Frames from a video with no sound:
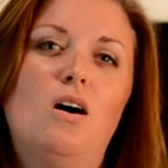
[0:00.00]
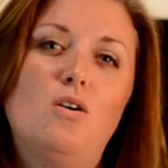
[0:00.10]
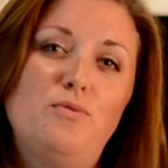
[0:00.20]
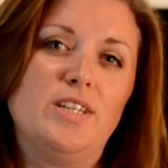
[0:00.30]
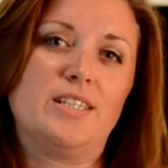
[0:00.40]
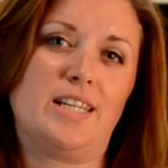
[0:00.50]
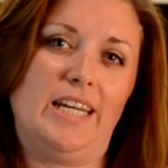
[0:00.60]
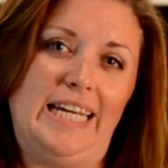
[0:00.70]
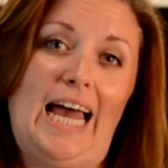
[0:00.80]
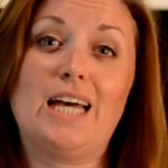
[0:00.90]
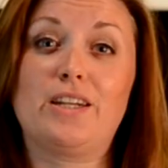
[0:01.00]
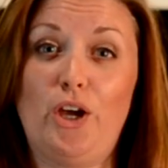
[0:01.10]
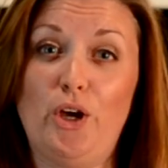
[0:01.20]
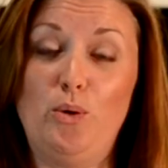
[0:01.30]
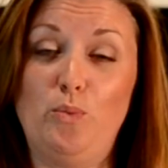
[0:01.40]
Obviously, at
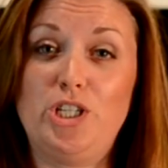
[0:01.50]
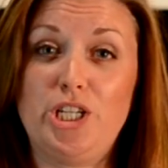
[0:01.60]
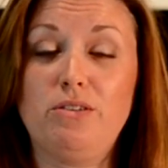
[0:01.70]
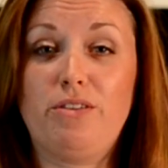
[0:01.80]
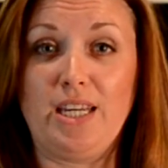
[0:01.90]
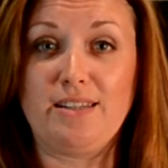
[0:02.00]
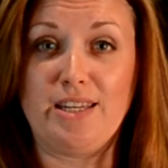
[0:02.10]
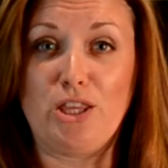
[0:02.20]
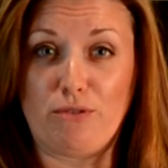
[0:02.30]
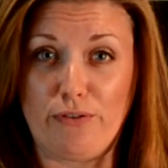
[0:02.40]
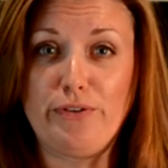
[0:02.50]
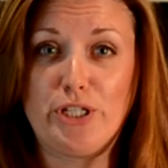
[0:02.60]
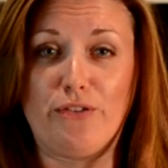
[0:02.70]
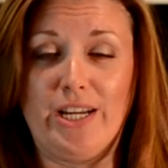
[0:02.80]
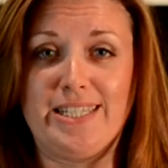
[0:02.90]
home we chill things in the
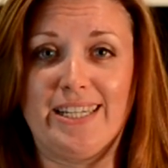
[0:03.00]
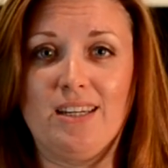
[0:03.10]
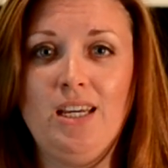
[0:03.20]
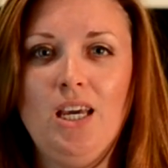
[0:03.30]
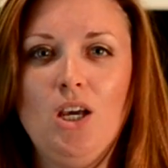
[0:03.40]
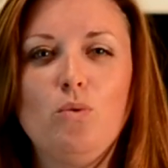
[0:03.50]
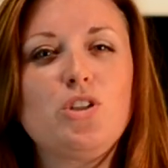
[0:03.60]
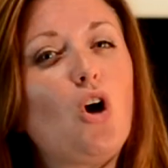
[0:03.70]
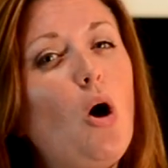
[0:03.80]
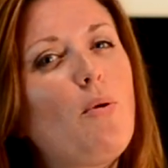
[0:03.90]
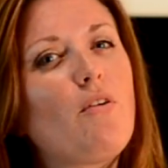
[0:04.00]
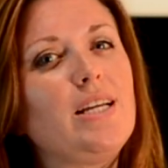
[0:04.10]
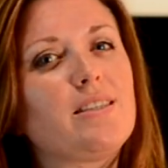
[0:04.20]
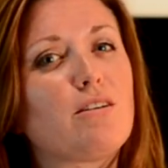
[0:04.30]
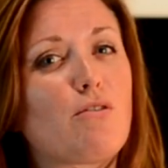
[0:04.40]
refrigerator, which
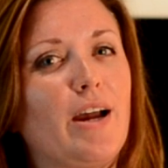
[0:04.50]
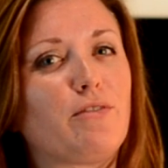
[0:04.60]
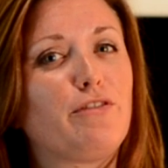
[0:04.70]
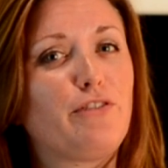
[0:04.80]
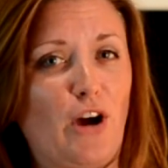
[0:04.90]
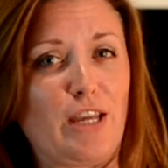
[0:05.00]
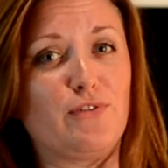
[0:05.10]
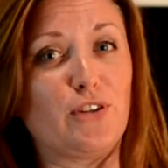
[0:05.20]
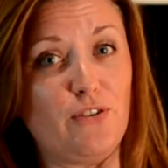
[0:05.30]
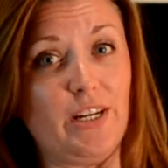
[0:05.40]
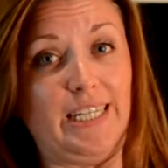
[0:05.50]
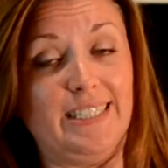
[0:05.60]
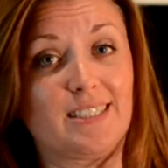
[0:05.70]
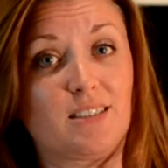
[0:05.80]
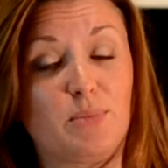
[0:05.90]
operates at around 5
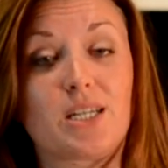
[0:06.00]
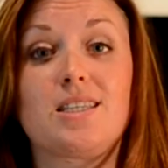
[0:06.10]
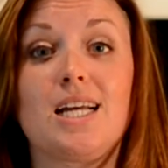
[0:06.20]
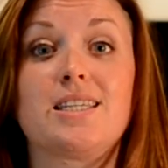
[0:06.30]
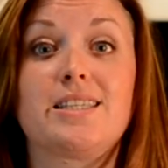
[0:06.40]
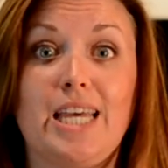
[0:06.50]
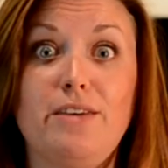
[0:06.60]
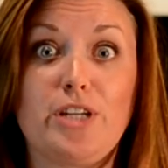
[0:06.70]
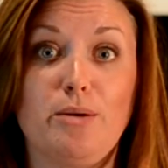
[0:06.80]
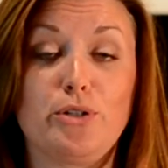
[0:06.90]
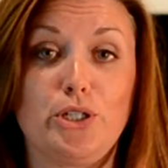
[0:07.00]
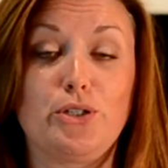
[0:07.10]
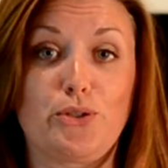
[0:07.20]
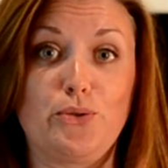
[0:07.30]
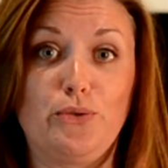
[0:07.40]
degrees, because that's a safe temperature to
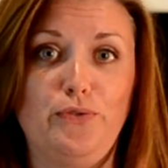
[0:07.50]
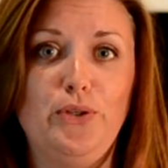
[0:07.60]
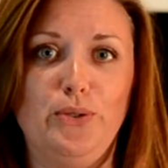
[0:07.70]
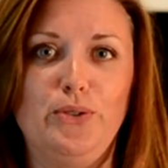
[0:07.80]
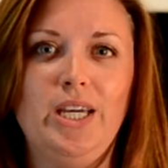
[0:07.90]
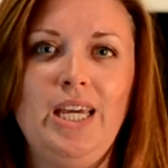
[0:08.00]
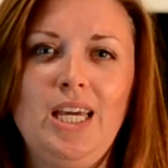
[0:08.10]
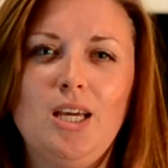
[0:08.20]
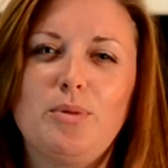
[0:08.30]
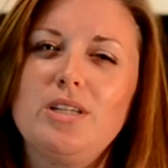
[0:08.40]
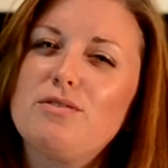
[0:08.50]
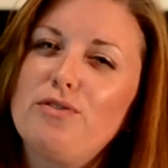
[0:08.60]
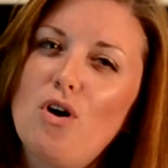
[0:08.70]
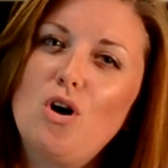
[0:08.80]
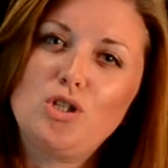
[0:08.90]
store food. But it's
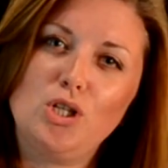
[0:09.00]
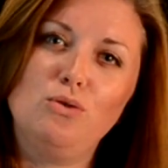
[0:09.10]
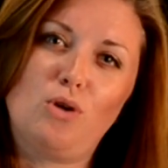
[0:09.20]
far too